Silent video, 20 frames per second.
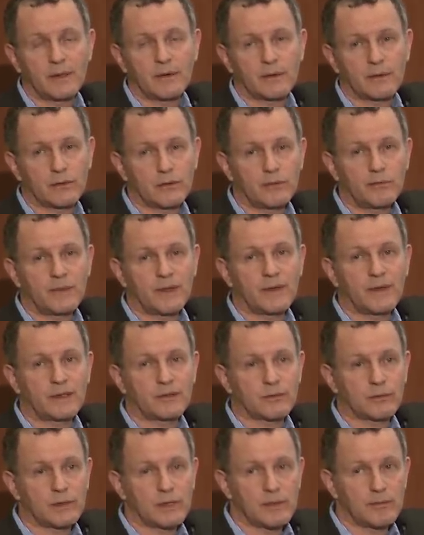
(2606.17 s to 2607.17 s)
The group that
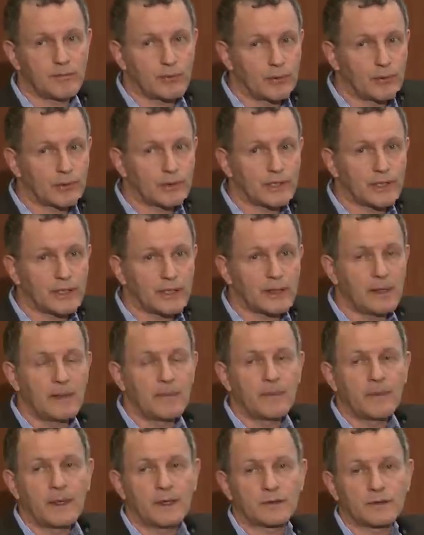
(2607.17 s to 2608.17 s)
does really poorly
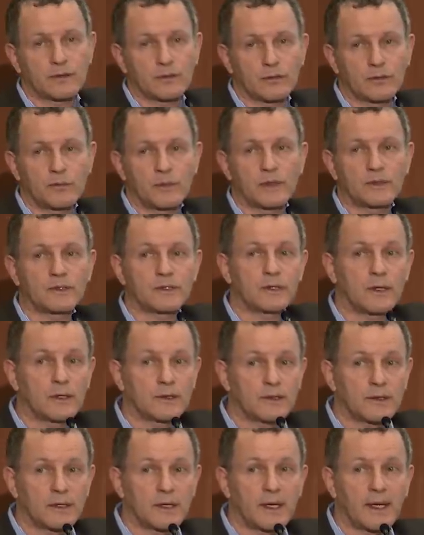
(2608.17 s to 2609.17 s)
is a group that
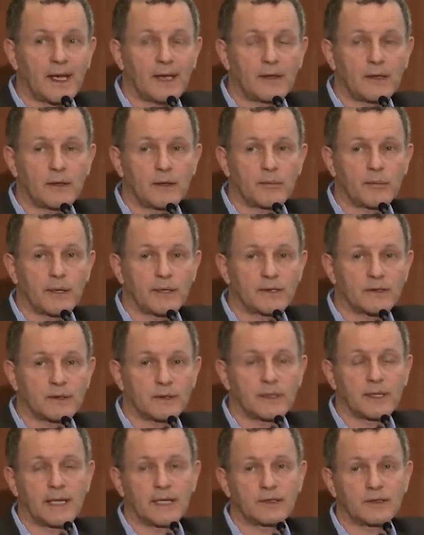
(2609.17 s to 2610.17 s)
starts on an
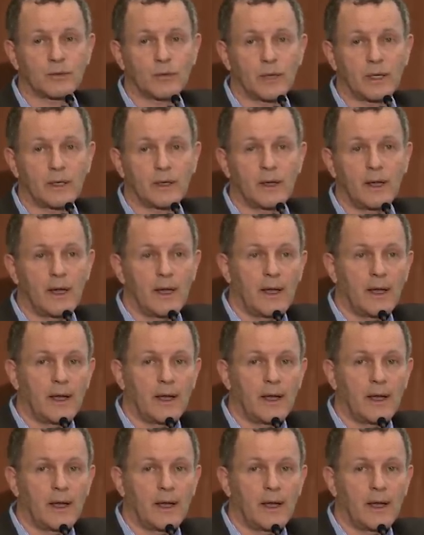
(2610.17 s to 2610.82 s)
antidepressant, gets well,